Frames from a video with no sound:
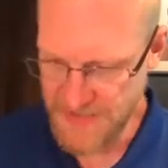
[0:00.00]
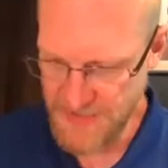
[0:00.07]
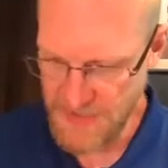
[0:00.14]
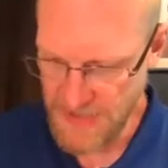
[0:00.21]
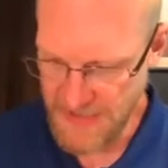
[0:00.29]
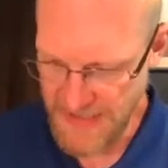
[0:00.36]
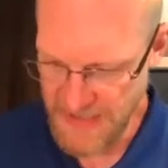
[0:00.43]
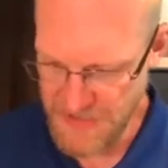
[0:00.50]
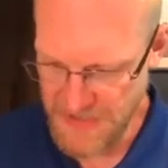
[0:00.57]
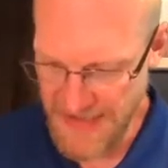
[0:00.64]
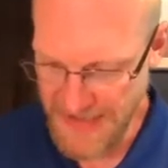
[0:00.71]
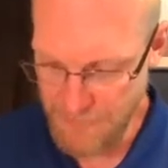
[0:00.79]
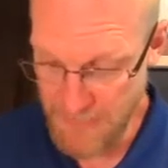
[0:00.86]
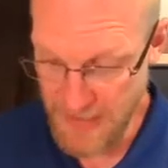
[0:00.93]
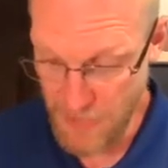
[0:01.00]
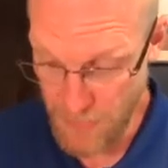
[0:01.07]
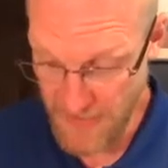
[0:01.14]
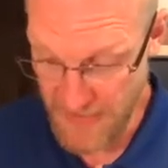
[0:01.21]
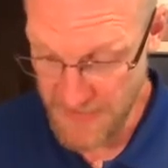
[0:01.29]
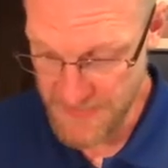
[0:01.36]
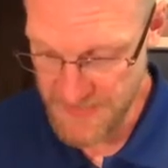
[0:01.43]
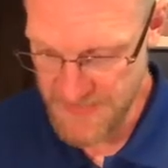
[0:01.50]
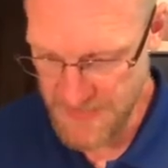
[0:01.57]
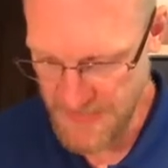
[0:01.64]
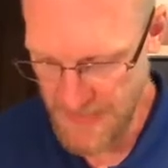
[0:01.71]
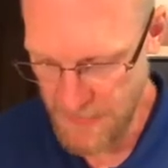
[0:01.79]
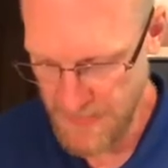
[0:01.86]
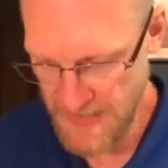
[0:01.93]
Caucasian Iberians. So
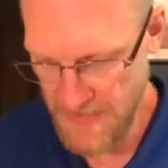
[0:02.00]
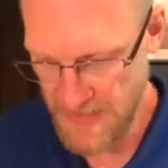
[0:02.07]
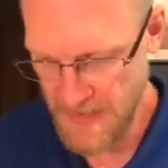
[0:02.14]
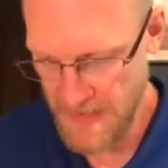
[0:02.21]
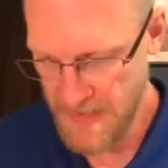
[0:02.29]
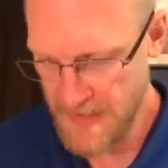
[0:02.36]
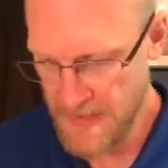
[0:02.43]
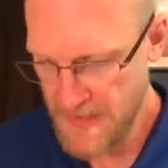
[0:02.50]
that would be the